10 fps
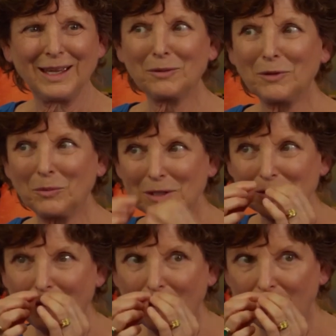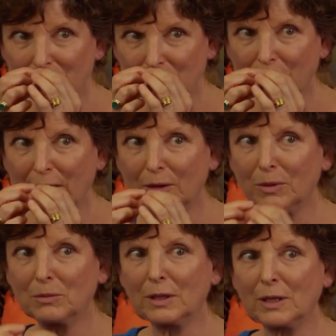And when we saw her do that,
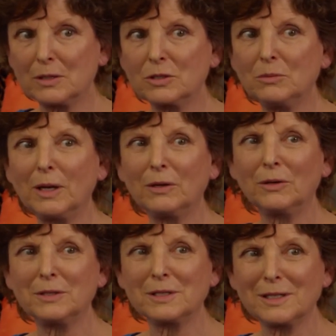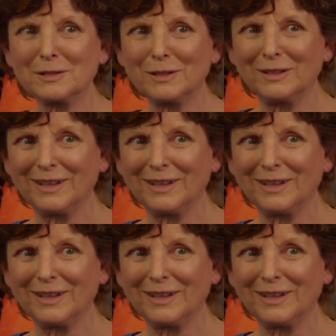we realized she'd made her decision.